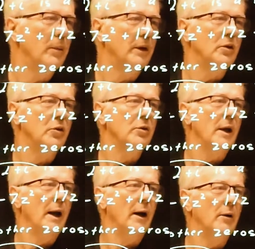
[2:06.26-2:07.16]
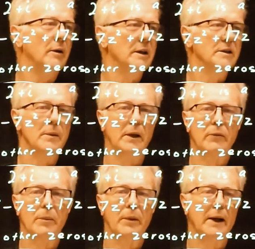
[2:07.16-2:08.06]
we can do now is we can
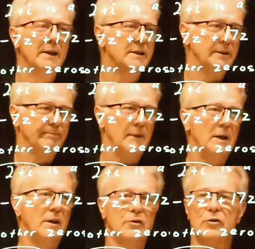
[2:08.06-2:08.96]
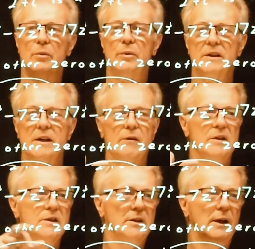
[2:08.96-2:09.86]
replace, should I put this over
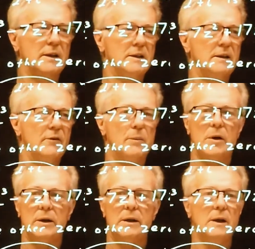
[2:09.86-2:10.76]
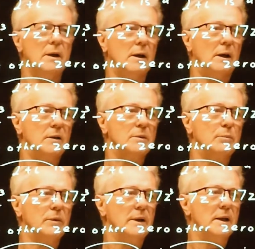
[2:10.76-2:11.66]
this side? Never mind. I'll just
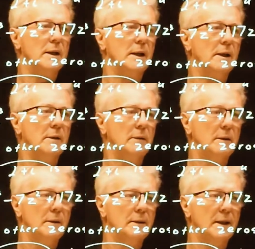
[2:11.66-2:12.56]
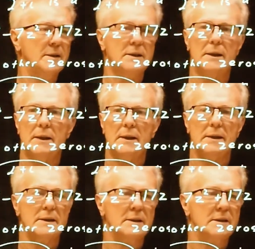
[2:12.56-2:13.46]
put that in now. That's
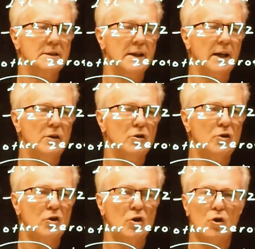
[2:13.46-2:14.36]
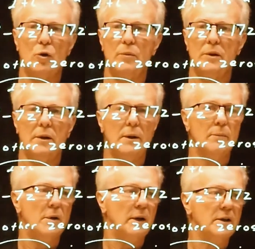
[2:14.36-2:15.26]
Z cubed
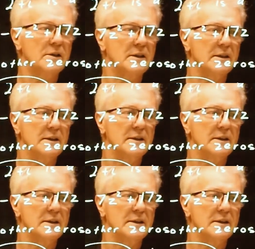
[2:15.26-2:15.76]
minus